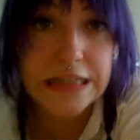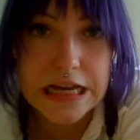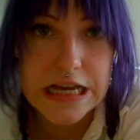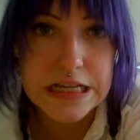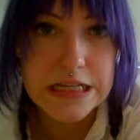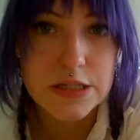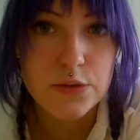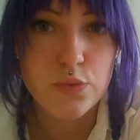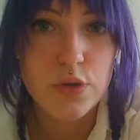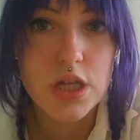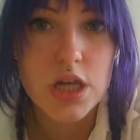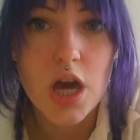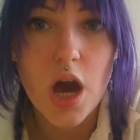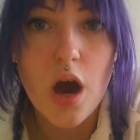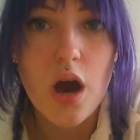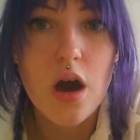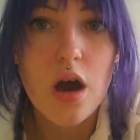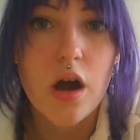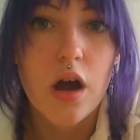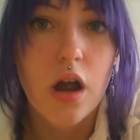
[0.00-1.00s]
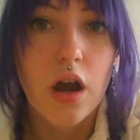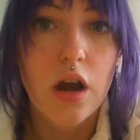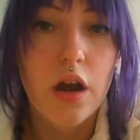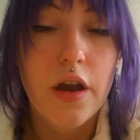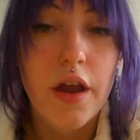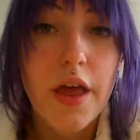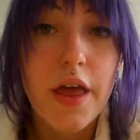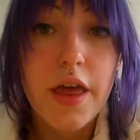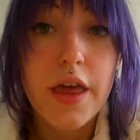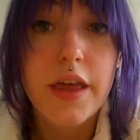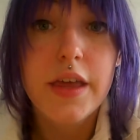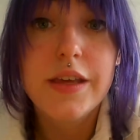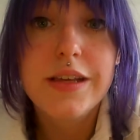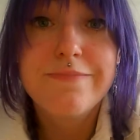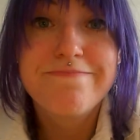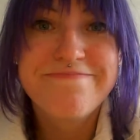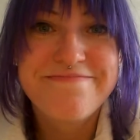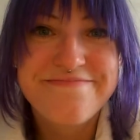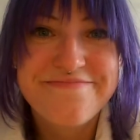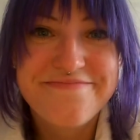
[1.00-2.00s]
yes, we are.
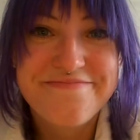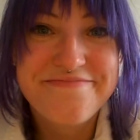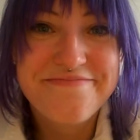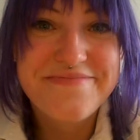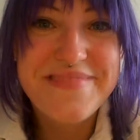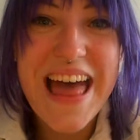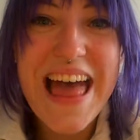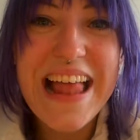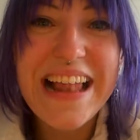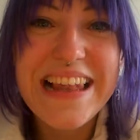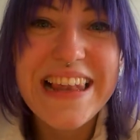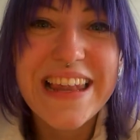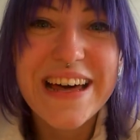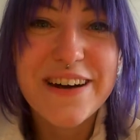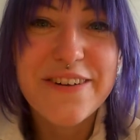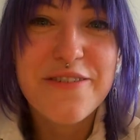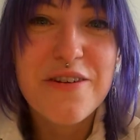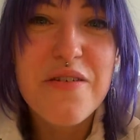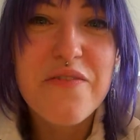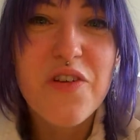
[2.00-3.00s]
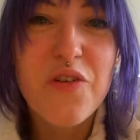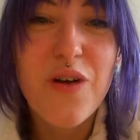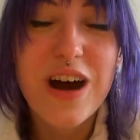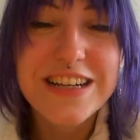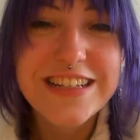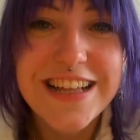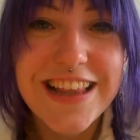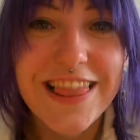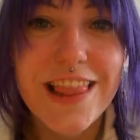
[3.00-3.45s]
Hello, everyone.